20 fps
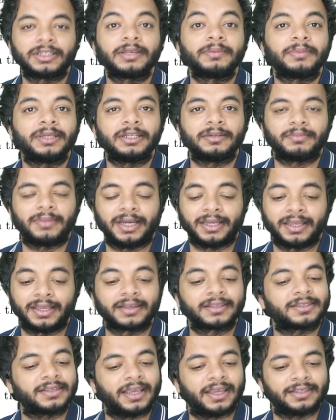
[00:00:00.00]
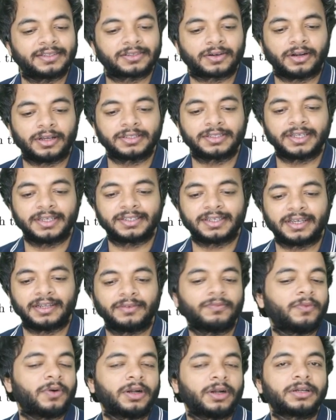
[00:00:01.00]
what they mean by S cross S,
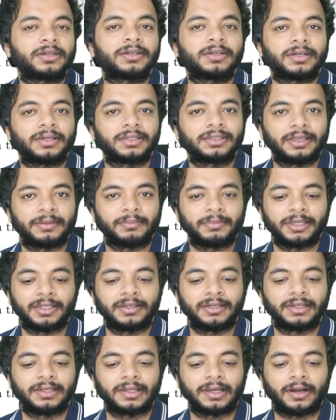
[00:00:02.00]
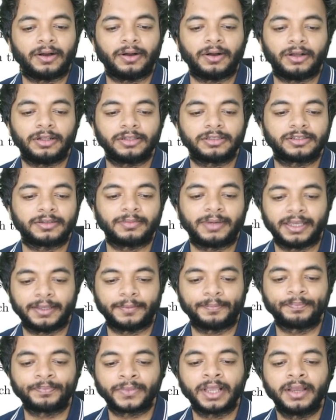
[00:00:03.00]
and what they mean also
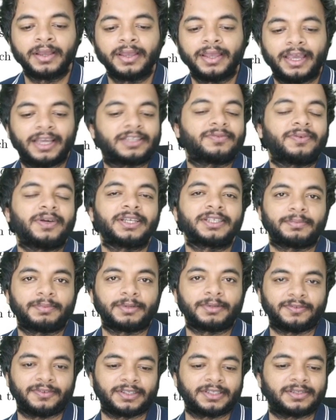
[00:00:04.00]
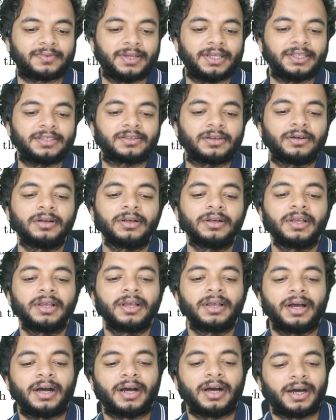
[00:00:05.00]
by xy is a perfect square. So
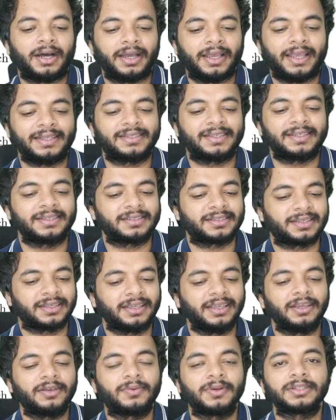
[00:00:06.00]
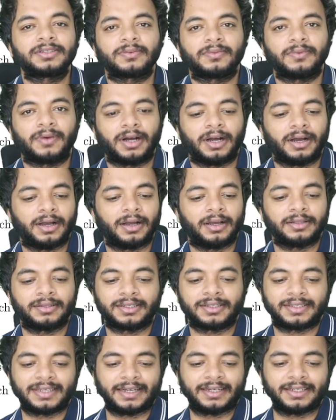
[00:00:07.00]
S is equals to
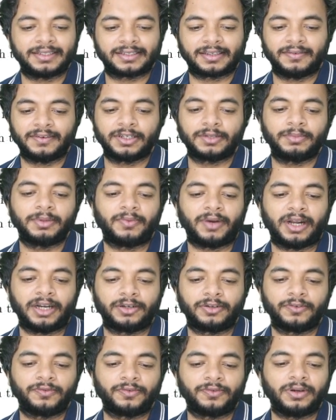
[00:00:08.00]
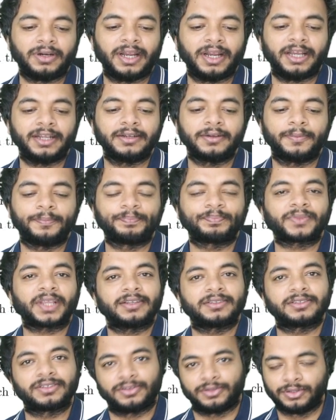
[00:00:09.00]
the set is given to be 1 to 4,
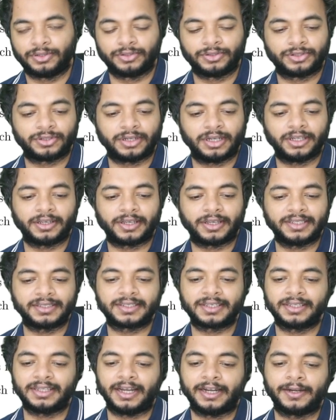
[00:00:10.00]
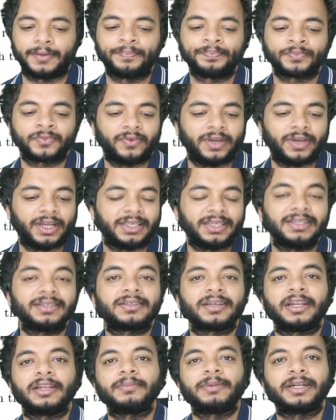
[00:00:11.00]
and as usual you can see that when
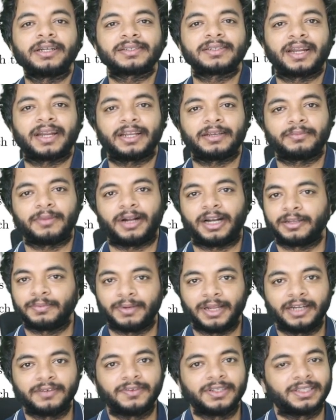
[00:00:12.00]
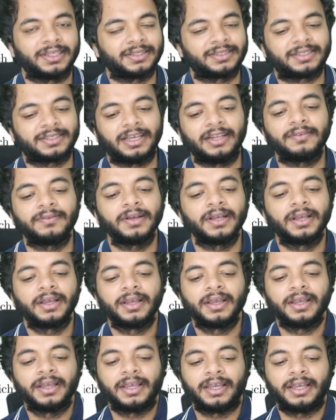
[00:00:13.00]
each element is getting multiplied with itself,
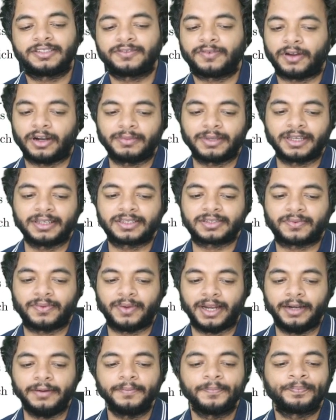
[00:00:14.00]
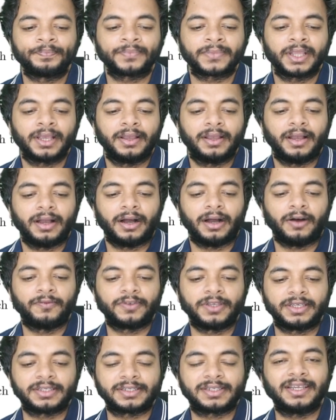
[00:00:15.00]
it's forming a square
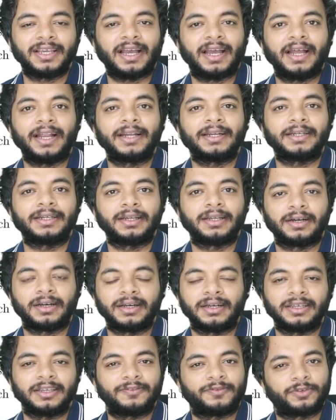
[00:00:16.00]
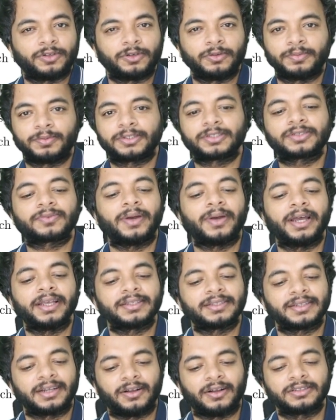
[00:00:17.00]
obviously, and if two
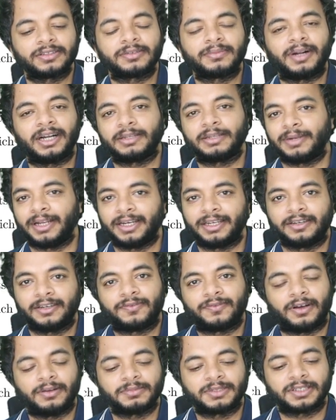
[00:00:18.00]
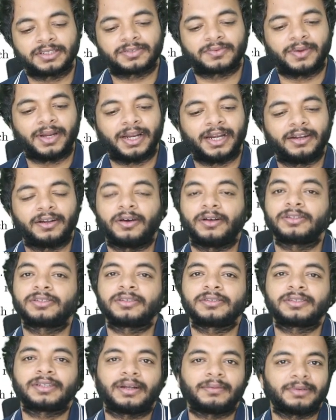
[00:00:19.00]
squares are also multiplied, it forms a square. And
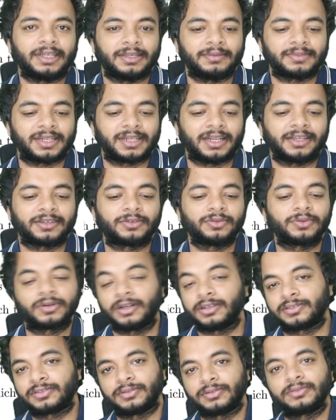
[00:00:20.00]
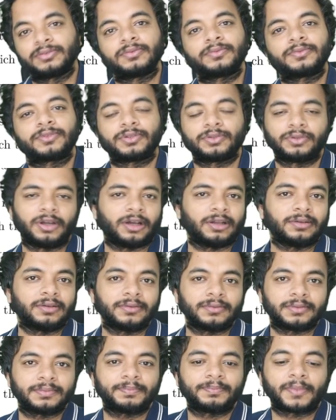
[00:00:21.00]
also sometimes, like 2 cross 2, two
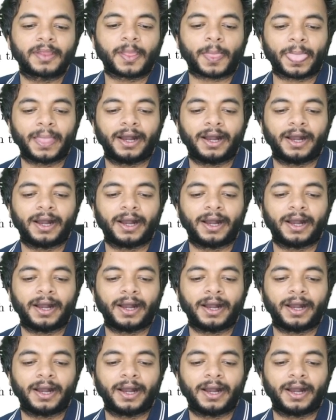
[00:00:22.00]
non